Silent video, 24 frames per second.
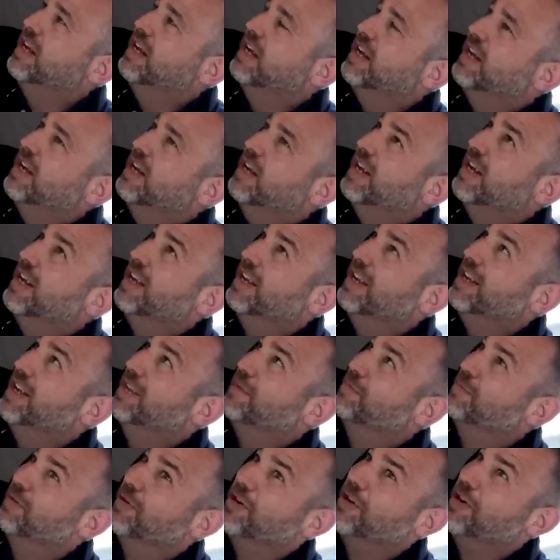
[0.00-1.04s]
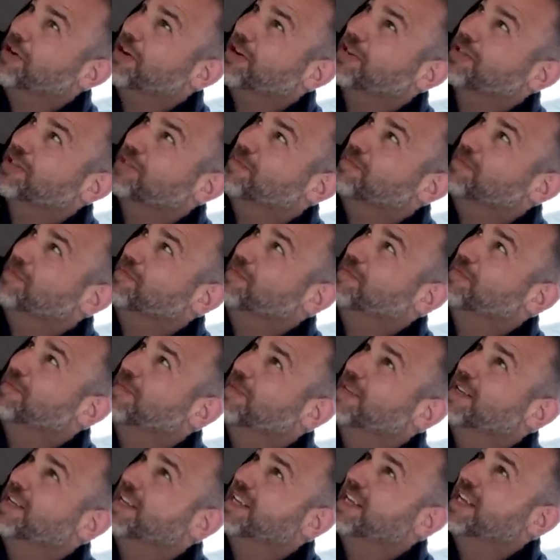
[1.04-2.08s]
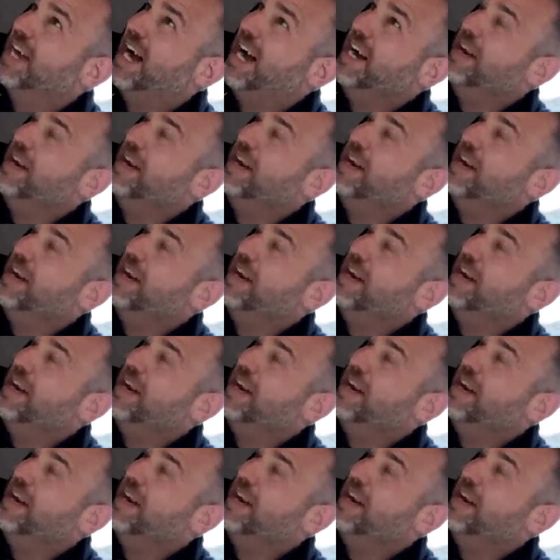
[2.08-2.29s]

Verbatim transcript: wow wow. Pretty awesome. That's nice.